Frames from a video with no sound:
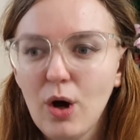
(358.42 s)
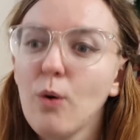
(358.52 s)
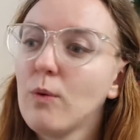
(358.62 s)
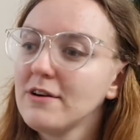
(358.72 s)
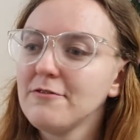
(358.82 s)

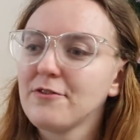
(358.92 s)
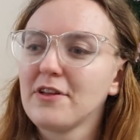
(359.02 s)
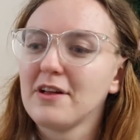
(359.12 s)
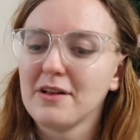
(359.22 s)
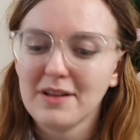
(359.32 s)
one of
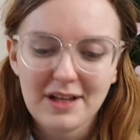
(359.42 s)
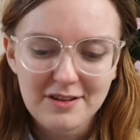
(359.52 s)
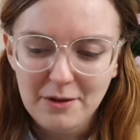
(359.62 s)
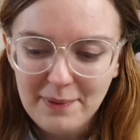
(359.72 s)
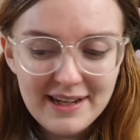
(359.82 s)
the,
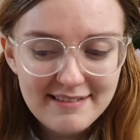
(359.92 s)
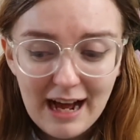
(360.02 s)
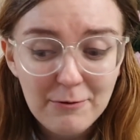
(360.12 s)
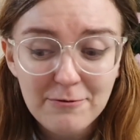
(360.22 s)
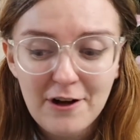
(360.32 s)
the big
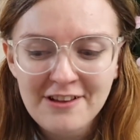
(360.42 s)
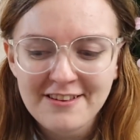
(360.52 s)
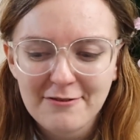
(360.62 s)
downfalls of